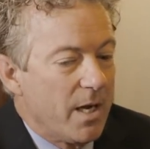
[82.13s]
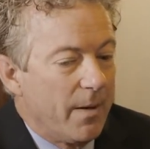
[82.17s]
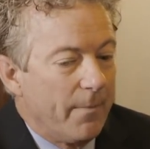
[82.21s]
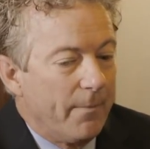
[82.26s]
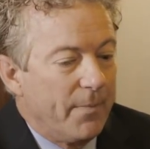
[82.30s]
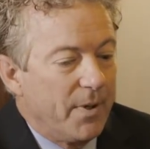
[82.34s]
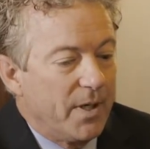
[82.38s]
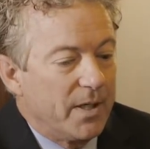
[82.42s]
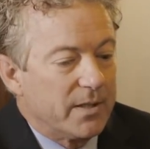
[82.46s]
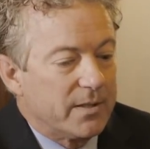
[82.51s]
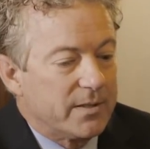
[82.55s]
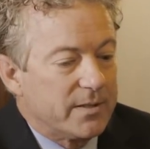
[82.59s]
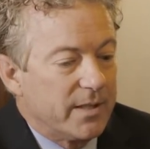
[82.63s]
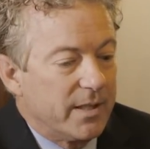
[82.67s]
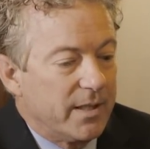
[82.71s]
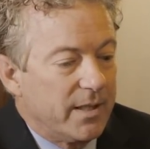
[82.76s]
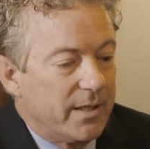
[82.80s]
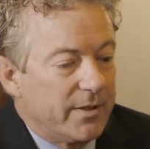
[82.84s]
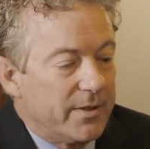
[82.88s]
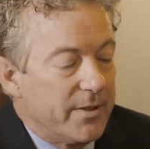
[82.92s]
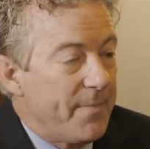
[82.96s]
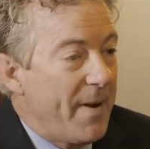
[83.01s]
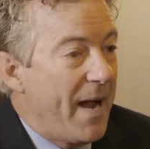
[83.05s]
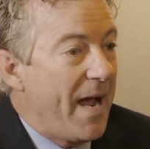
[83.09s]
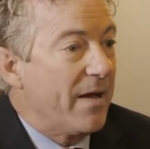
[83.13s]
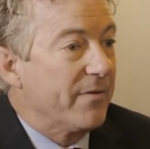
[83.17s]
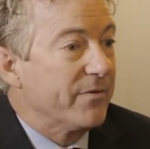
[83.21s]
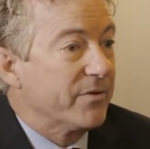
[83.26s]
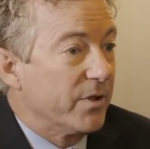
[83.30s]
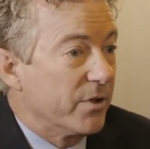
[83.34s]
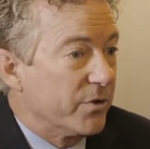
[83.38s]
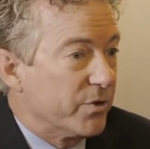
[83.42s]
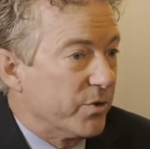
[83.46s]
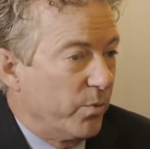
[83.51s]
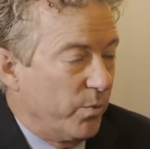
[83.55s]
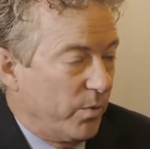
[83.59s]
But uh, the math
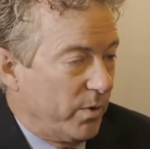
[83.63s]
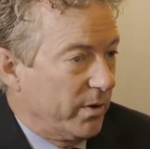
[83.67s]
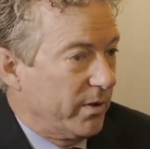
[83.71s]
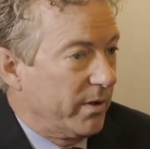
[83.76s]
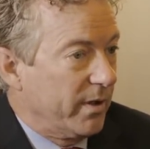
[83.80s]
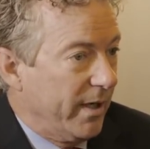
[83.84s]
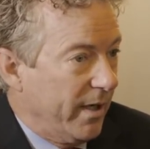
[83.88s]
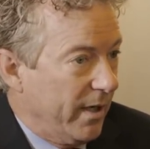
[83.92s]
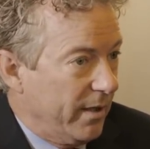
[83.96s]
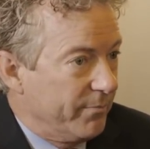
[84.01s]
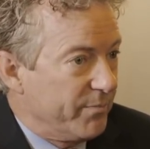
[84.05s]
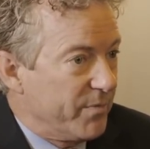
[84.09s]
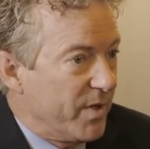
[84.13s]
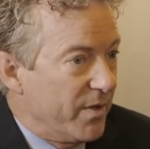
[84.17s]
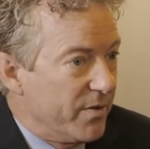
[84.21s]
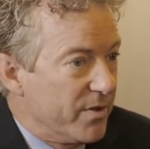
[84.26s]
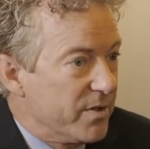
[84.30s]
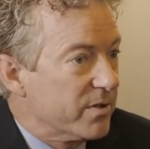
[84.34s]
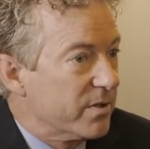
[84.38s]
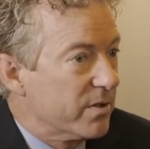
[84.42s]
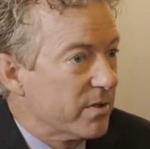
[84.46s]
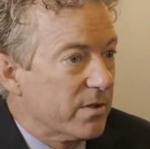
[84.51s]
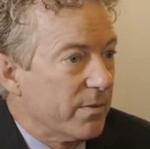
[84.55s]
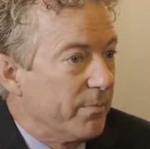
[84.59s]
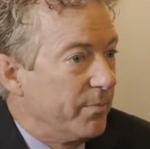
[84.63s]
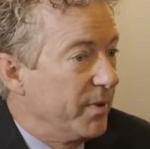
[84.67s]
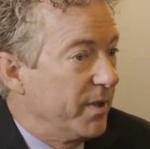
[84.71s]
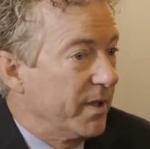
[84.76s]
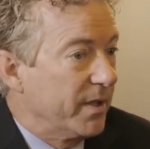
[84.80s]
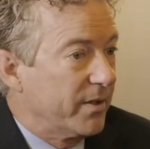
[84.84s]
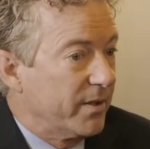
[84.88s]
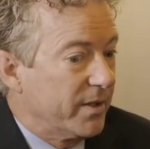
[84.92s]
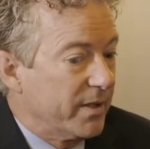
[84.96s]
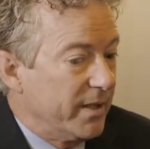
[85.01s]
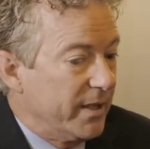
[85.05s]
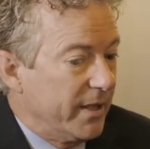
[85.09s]
doesn't work out, and this is a big
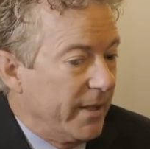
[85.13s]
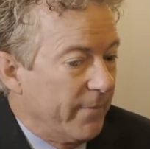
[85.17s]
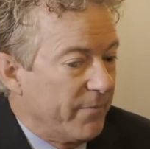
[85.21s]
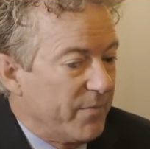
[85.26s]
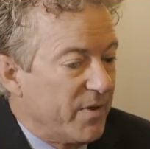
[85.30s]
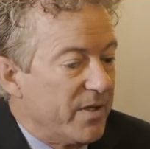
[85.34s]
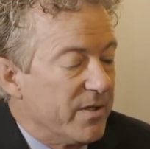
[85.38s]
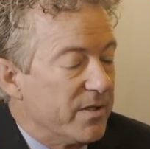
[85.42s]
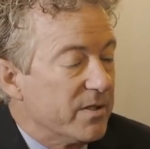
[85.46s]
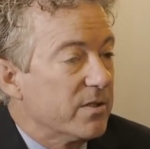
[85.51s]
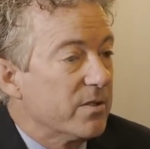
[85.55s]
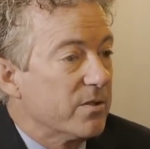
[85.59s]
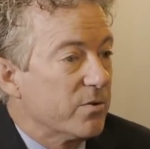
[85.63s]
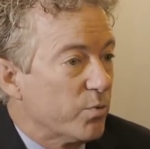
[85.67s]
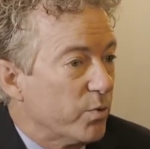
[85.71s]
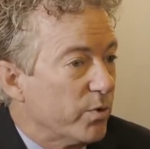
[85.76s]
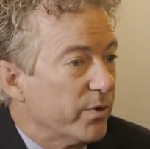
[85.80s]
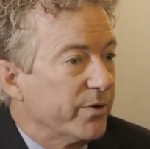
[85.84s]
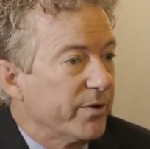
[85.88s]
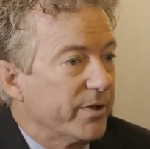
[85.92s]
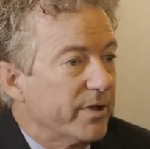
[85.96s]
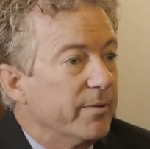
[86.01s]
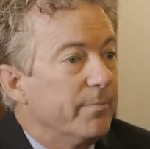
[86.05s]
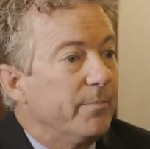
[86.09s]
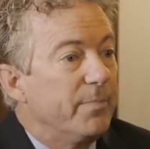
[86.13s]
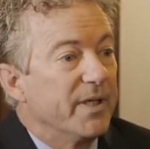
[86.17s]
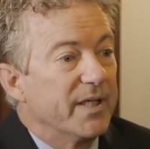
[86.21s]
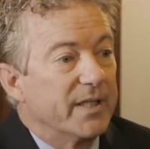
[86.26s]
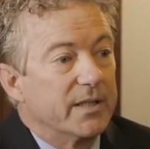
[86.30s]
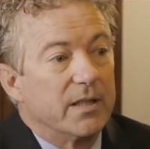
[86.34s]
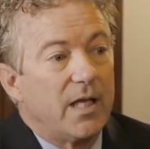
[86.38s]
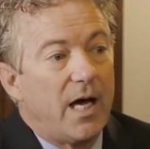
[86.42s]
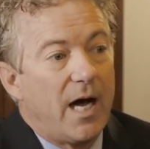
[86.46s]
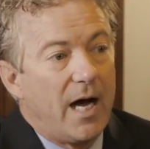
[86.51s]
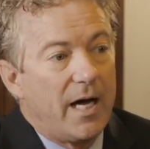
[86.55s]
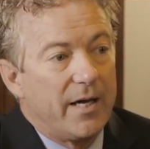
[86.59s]
thing, and this is really the big
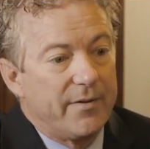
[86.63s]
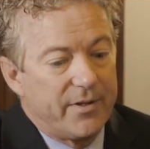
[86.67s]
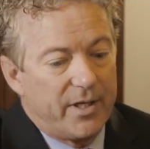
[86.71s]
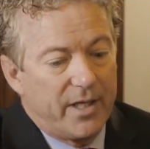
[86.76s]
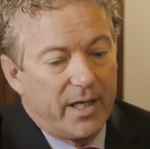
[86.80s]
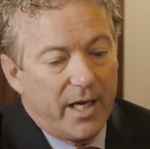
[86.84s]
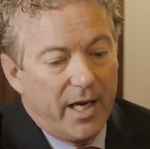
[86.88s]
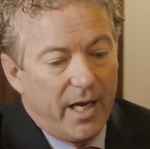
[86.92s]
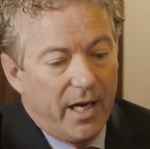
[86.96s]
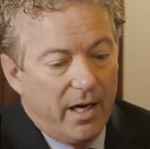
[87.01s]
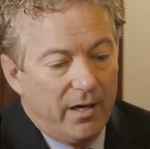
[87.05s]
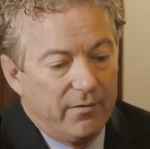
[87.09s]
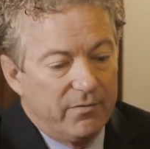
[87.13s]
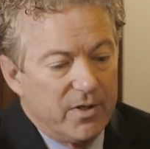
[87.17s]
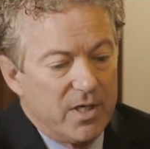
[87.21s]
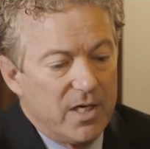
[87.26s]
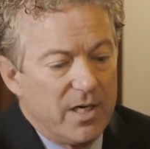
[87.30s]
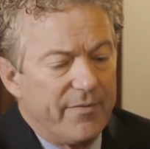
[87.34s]
lie they have.